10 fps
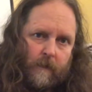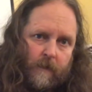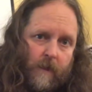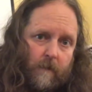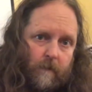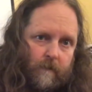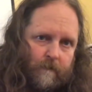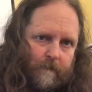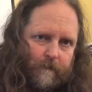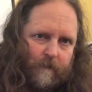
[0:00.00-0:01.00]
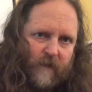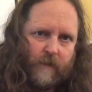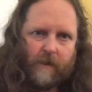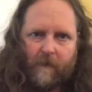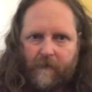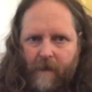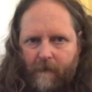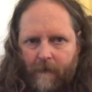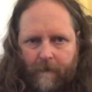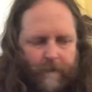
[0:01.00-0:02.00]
So, do yourself a favor, and